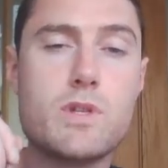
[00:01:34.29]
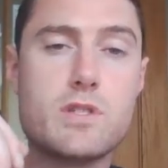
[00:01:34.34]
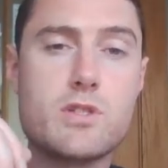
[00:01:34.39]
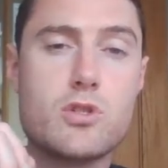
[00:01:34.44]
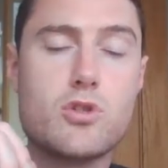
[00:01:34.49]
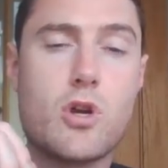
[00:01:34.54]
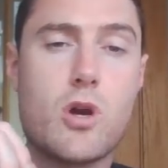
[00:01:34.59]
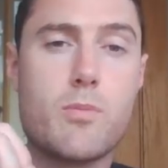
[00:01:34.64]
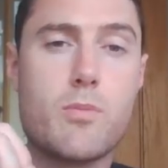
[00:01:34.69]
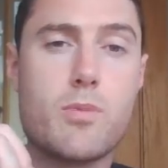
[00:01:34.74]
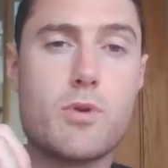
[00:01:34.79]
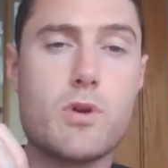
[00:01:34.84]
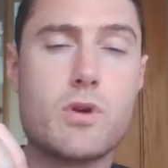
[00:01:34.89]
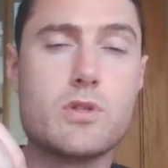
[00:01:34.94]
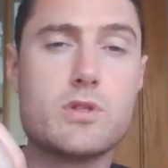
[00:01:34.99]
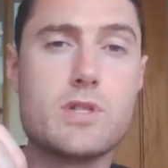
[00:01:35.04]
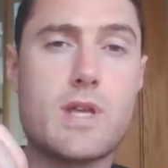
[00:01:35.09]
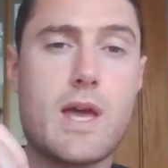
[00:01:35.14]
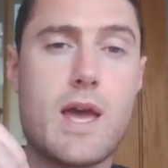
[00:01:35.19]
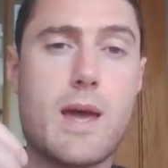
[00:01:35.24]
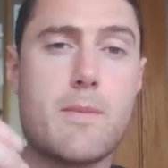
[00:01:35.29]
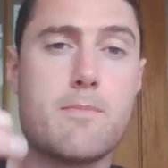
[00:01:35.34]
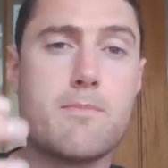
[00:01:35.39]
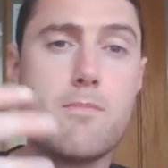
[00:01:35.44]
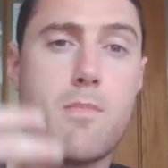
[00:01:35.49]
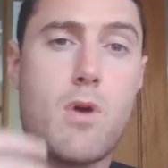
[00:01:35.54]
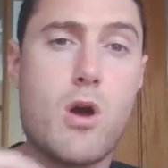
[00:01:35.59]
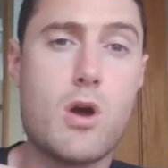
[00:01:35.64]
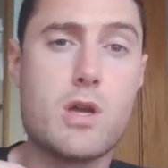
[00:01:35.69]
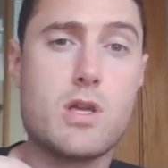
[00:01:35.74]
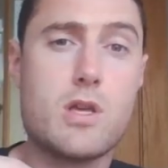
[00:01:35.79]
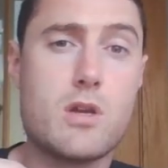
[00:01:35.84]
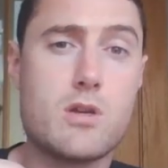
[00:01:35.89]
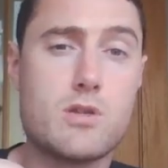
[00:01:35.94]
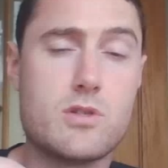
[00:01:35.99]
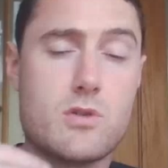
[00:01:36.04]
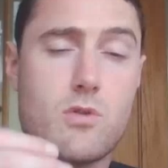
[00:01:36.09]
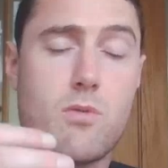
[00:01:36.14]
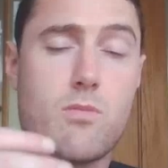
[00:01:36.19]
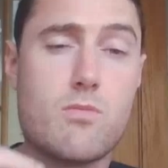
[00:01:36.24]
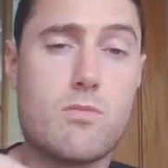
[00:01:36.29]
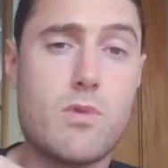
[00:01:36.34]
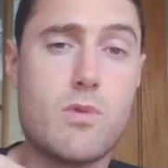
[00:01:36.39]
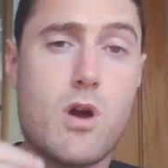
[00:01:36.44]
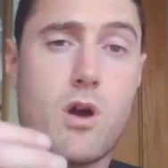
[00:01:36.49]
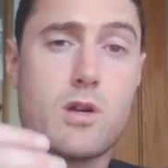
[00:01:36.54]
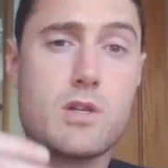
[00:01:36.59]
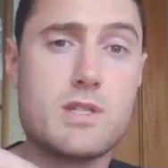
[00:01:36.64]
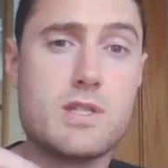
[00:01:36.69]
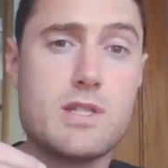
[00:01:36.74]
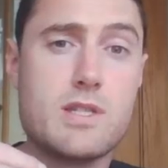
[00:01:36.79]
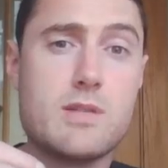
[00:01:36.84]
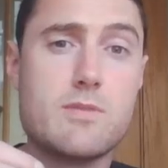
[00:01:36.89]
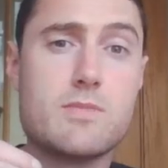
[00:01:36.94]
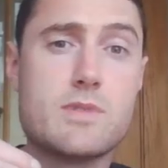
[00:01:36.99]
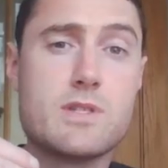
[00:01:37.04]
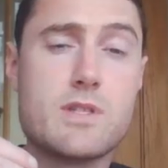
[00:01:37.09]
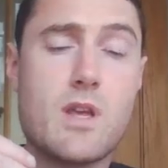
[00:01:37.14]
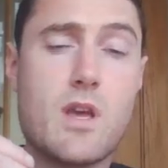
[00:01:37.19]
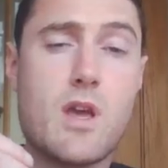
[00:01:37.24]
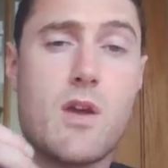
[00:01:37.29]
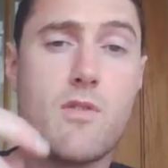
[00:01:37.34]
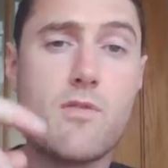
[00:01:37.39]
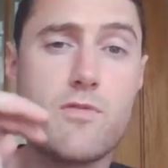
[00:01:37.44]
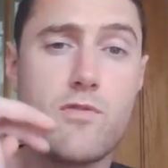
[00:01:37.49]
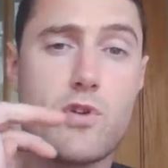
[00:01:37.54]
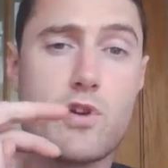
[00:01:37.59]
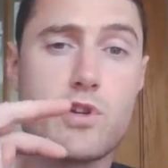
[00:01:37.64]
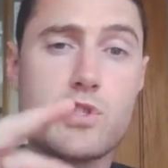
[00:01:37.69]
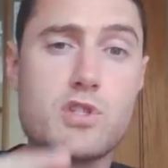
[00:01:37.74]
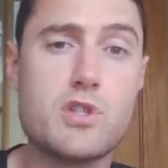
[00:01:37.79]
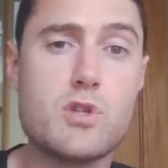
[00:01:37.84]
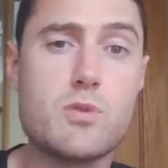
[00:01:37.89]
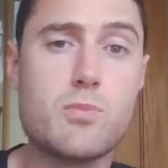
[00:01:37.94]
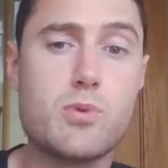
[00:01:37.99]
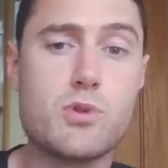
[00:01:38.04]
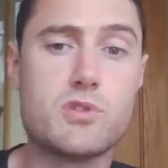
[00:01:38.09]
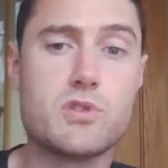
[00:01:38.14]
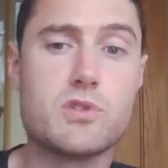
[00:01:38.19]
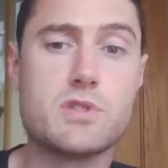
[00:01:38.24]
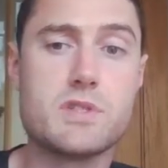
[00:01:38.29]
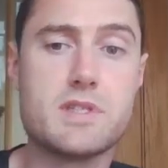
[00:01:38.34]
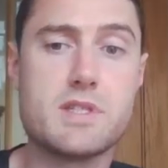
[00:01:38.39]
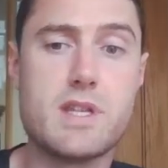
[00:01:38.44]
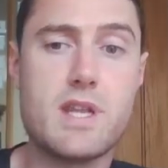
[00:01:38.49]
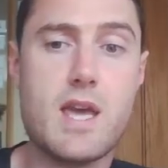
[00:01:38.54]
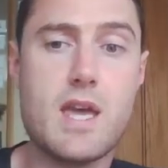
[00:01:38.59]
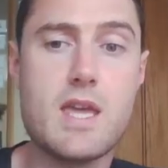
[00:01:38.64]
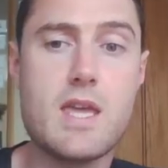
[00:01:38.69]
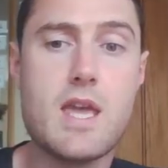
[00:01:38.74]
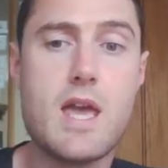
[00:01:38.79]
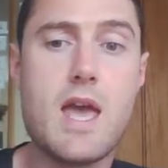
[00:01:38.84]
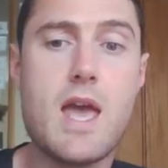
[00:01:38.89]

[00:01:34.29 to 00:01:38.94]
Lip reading: Jobber's and our team's first 2 puzzles today,